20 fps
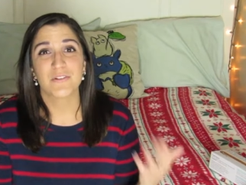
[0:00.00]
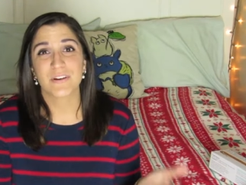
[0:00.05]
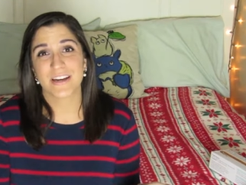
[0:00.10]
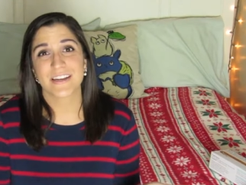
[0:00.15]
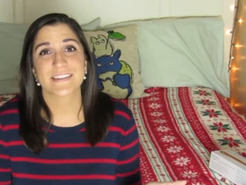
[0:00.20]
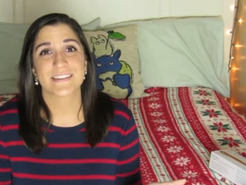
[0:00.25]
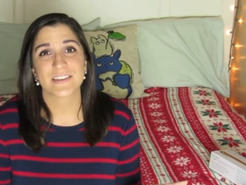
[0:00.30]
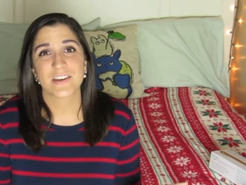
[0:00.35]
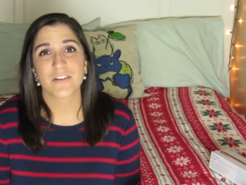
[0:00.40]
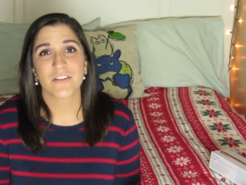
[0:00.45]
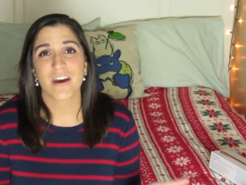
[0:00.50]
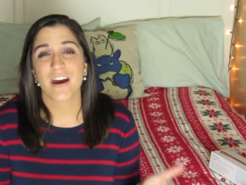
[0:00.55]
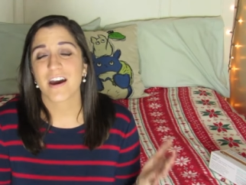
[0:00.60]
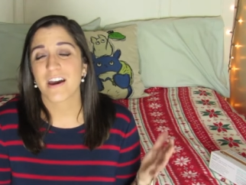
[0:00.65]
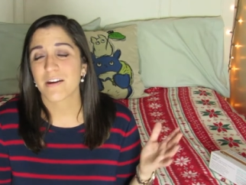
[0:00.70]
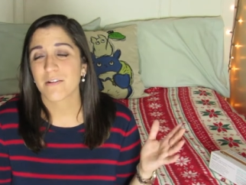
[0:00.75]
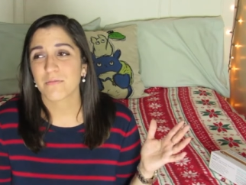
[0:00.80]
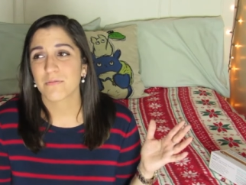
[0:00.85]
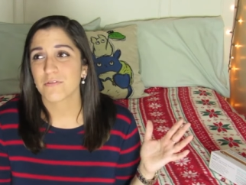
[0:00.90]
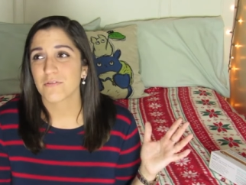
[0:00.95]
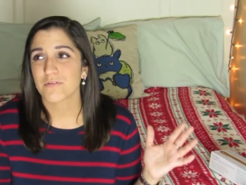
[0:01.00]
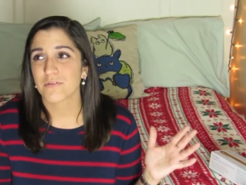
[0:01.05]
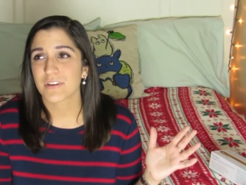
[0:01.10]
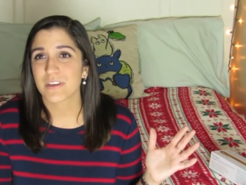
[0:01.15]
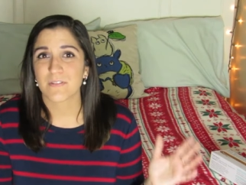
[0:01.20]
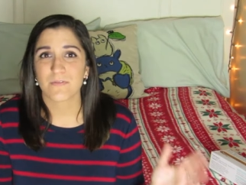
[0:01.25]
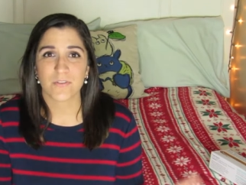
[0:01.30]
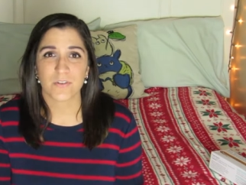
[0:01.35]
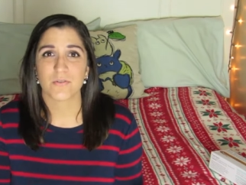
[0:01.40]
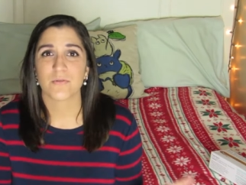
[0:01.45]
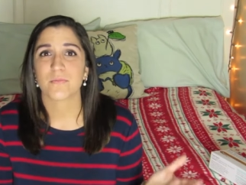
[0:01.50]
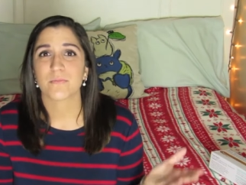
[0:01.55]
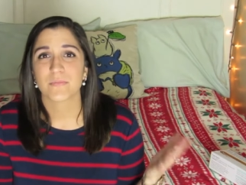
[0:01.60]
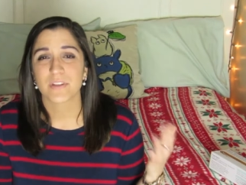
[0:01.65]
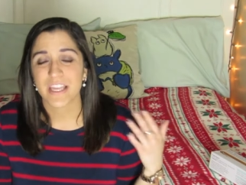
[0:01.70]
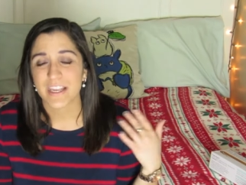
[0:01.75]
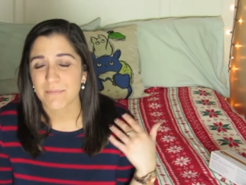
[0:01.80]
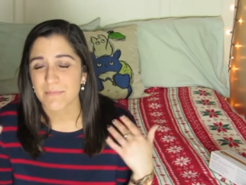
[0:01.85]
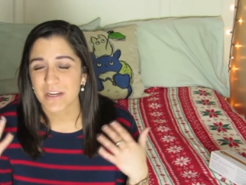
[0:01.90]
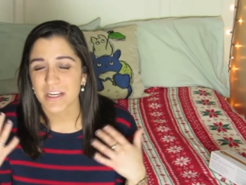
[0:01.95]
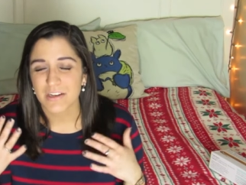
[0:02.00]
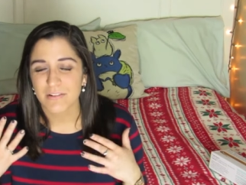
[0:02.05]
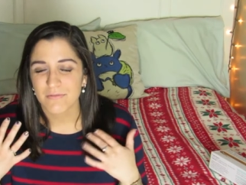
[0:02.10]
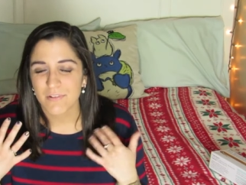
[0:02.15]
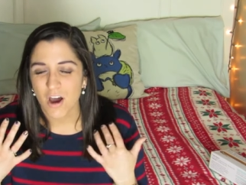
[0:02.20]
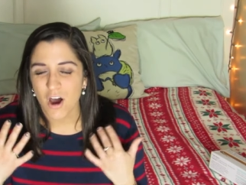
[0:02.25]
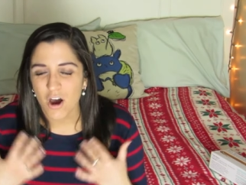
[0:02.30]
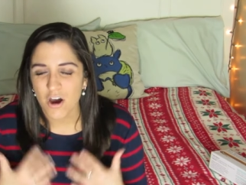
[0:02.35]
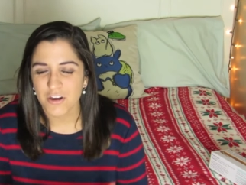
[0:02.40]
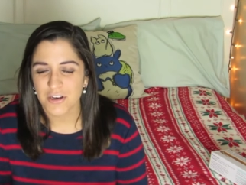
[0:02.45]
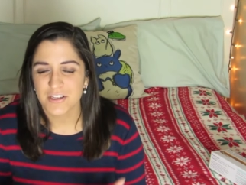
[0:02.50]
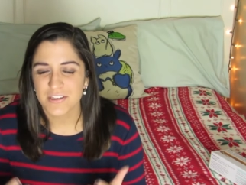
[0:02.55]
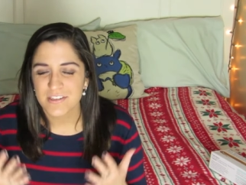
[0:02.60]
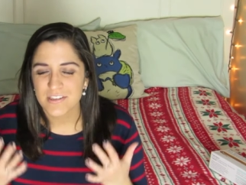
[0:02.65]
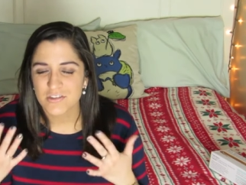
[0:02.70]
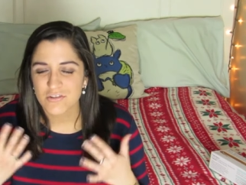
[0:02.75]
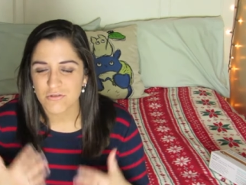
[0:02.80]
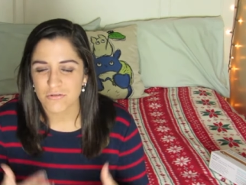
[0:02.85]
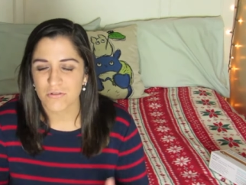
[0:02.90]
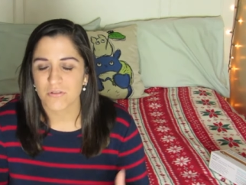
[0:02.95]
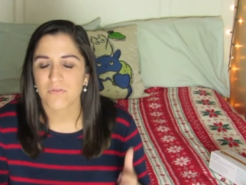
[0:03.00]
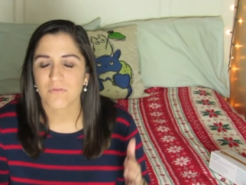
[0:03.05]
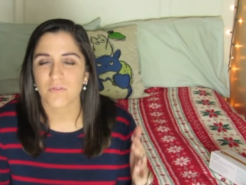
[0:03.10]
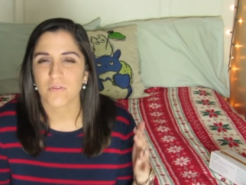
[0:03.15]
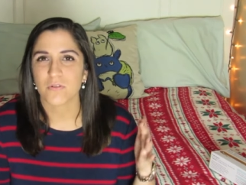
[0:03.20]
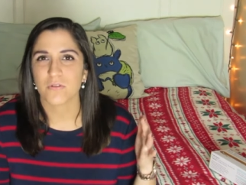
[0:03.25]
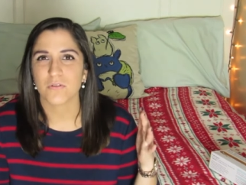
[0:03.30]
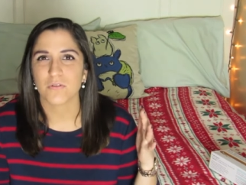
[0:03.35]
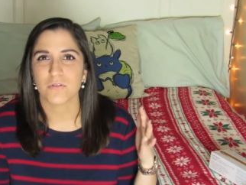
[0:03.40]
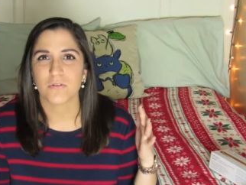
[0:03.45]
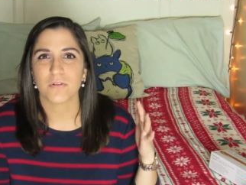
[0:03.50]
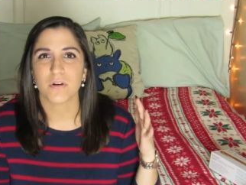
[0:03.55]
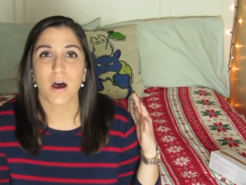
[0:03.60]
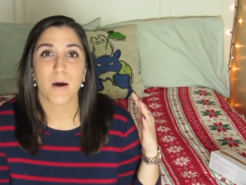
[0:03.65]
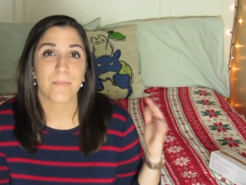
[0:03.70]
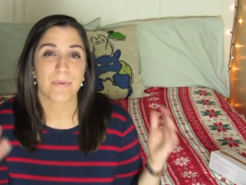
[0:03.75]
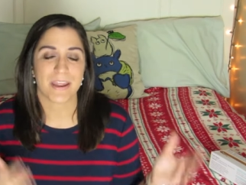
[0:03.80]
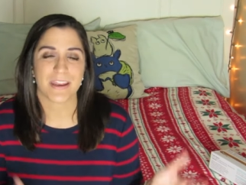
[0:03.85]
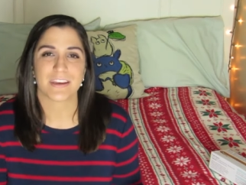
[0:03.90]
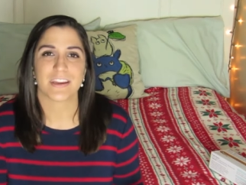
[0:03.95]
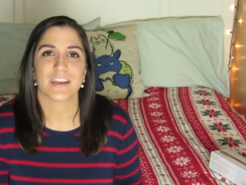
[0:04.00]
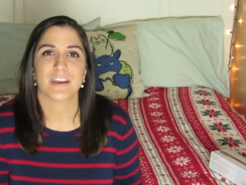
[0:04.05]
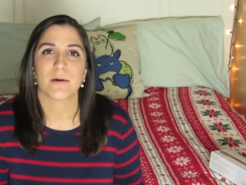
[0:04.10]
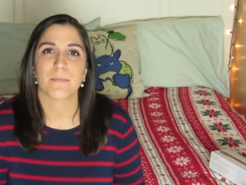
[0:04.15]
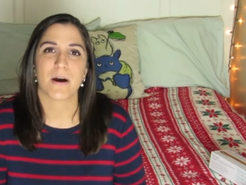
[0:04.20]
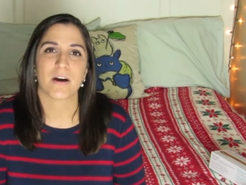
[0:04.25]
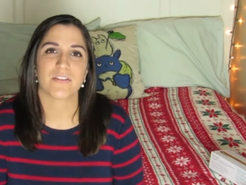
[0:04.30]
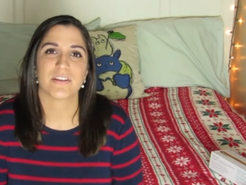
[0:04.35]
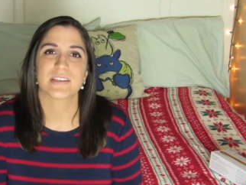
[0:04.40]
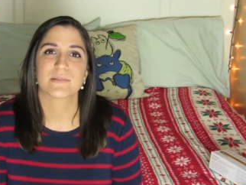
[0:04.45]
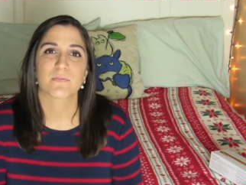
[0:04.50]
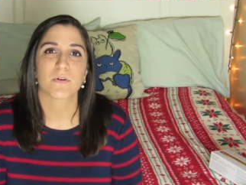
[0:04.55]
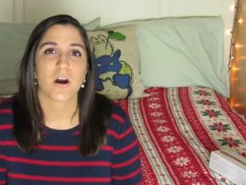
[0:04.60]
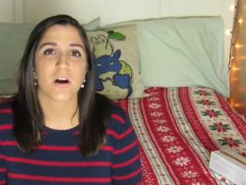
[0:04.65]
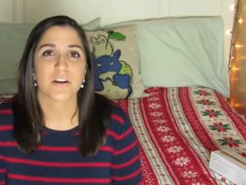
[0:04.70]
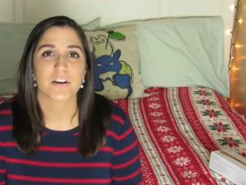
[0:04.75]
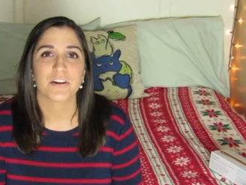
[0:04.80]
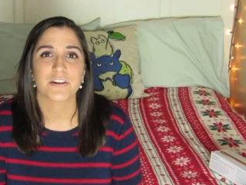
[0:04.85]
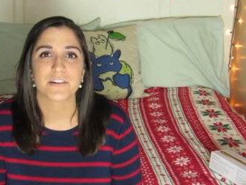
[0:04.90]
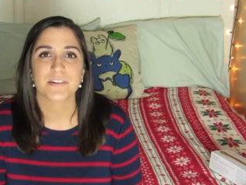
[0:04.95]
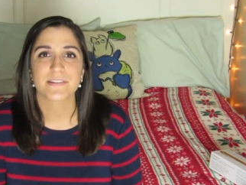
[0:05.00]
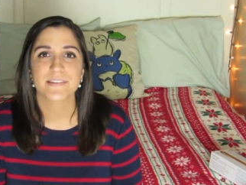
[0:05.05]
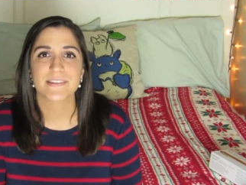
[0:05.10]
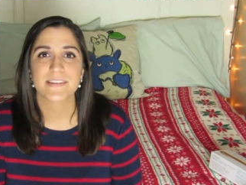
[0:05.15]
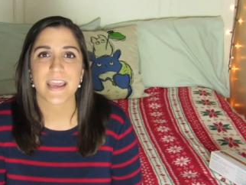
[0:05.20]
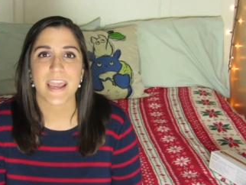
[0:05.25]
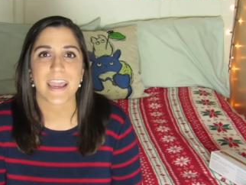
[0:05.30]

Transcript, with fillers: you guys know that I will give you like my honest, truthful opinion about these products.